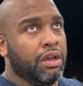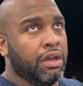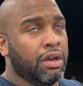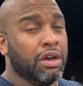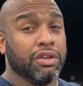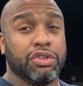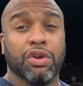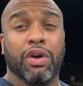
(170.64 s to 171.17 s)

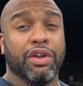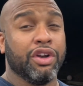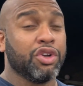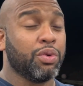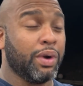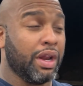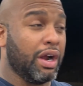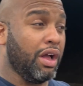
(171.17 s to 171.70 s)
or
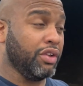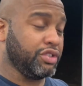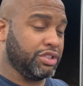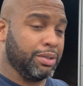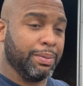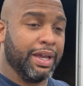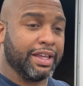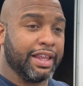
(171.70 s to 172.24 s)
$220 or
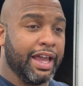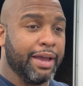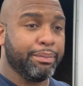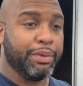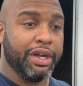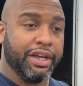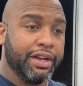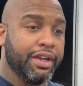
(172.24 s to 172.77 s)
something like that.
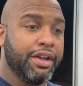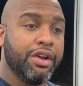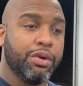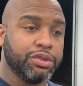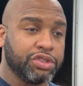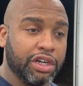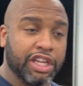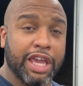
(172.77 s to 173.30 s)
But we're
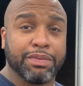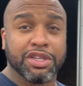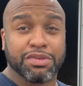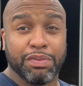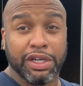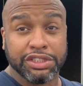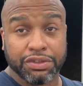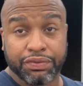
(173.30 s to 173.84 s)
trying to keep this
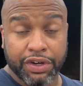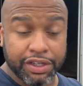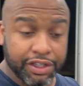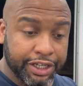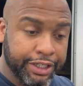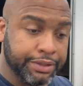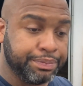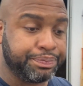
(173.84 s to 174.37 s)
budget
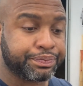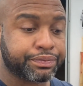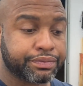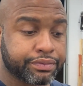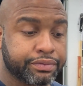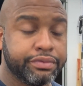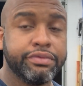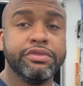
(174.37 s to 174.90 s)
friendly.
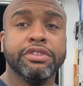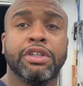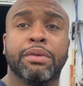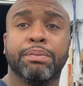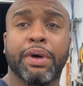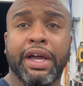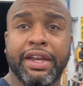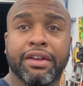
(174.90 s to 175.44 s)

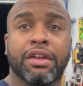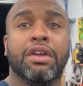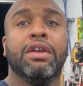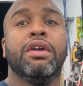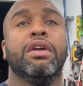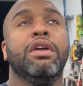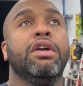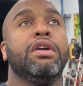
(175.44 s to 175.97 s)
But
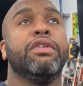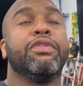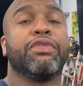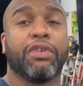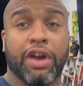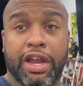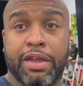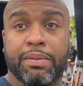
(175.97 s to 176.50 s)

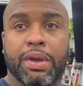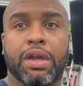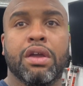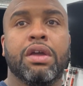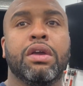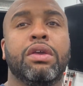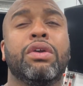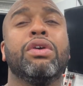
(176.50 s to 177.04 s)
frame,
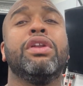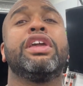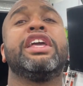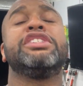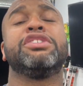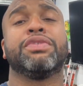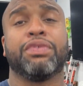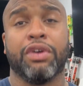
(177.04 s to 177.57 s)
you're going to
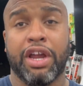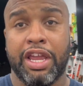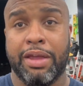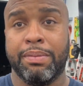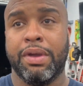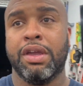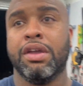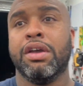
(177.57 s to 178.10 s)
get your
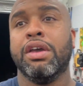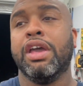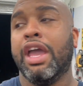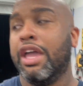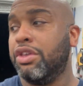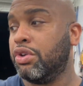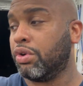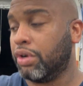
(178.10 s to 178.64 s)
frame,
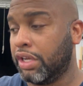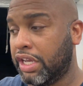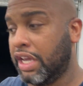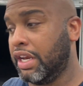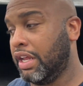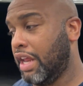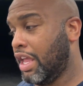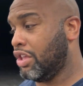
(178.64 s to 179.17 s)
and you're going to
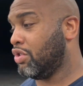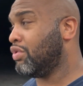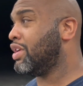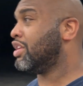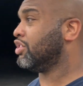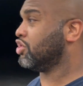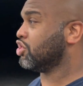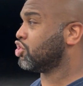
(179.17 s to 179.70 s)
get it, and you need
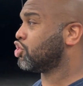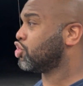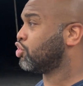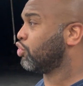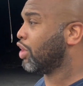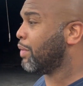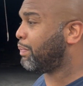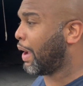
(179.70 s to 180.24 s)
to just
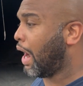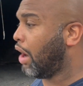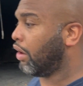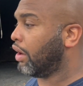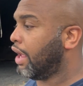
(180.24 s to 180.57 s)
strip out